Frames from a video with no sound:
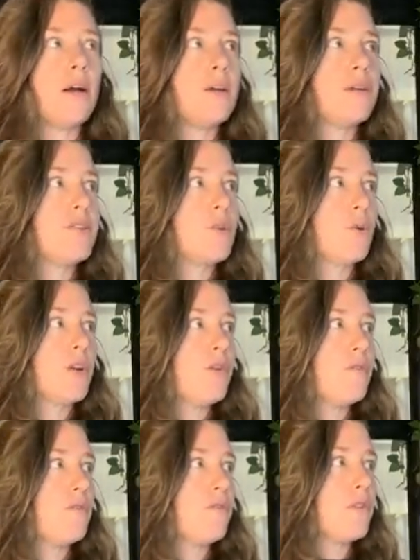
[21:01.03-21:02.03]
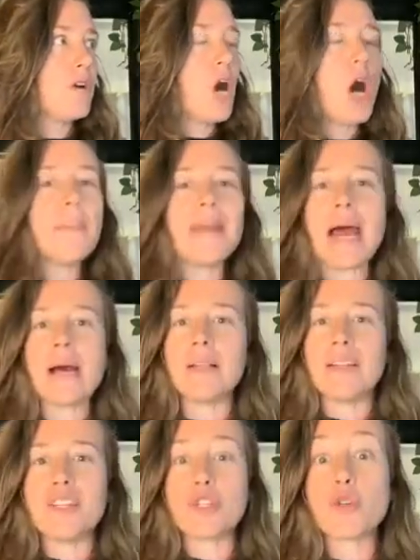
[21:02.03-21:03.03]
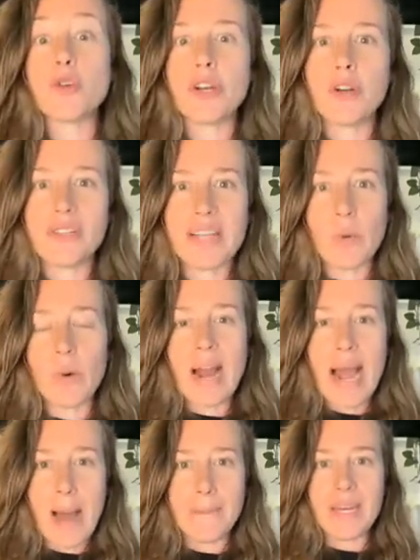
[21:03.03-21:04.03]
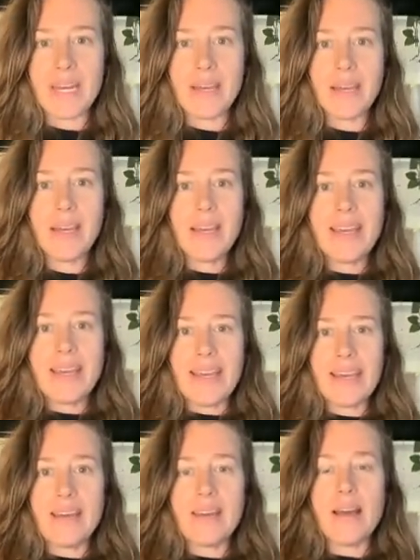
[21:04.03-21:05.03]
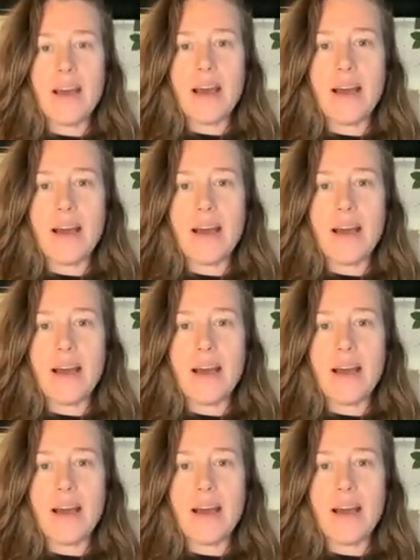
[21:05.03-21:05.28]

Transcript: sort of commonalities, triggers that were happening in